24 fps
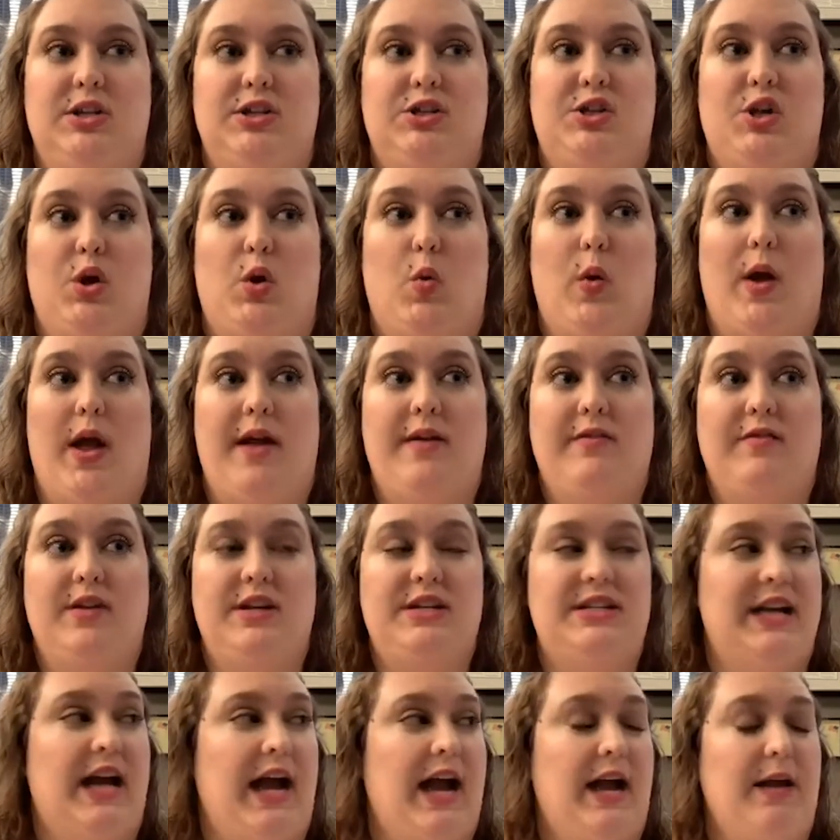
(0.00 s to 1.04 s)
So every
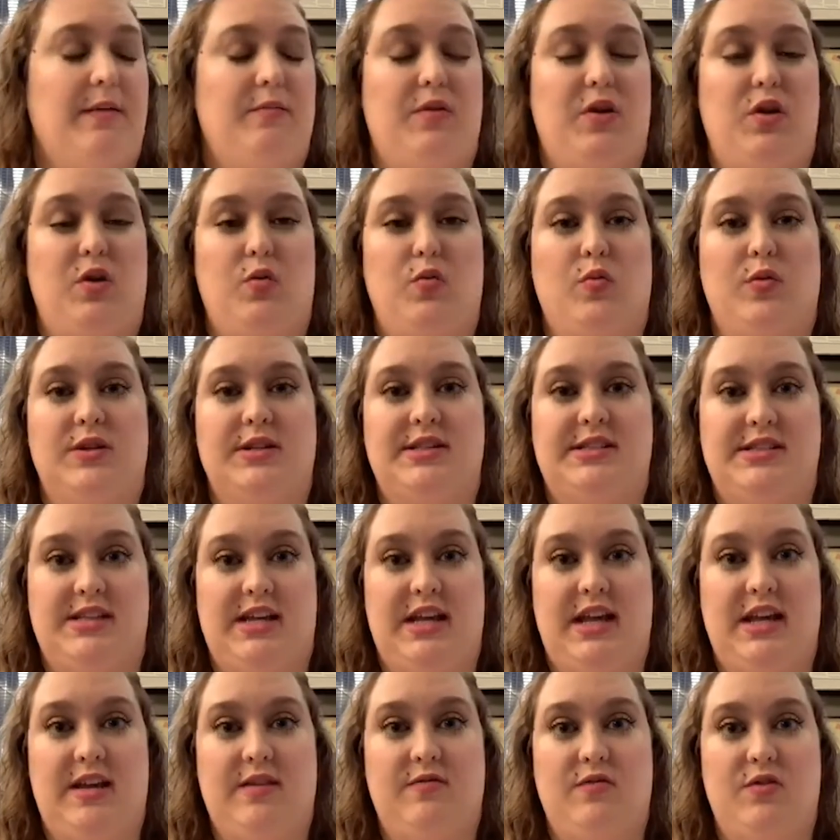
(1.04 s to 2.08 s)
time you
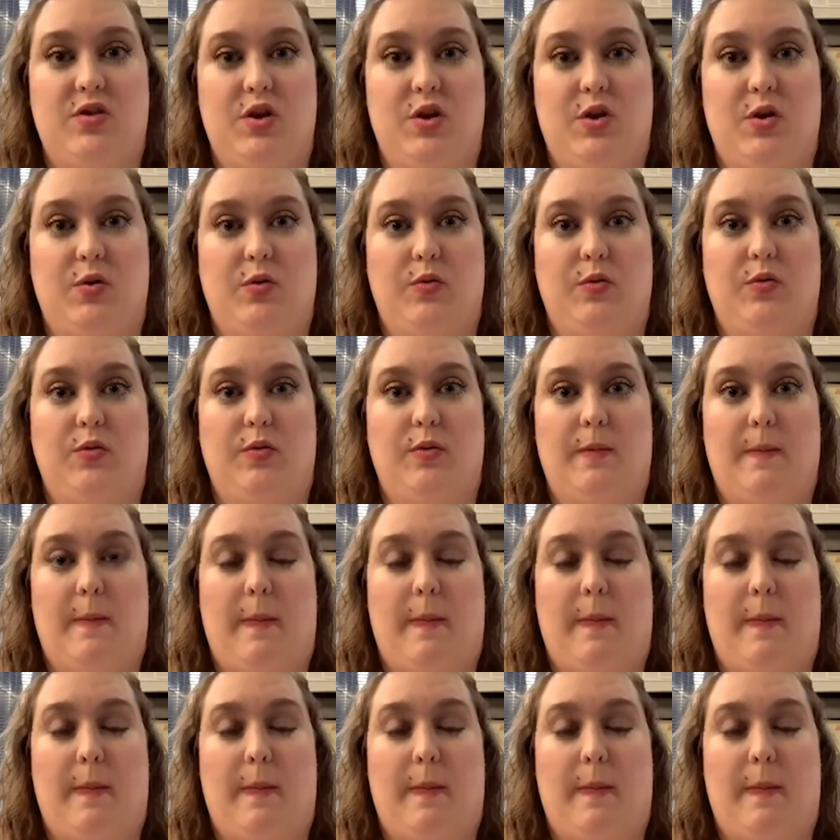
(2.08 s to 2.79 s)
receive new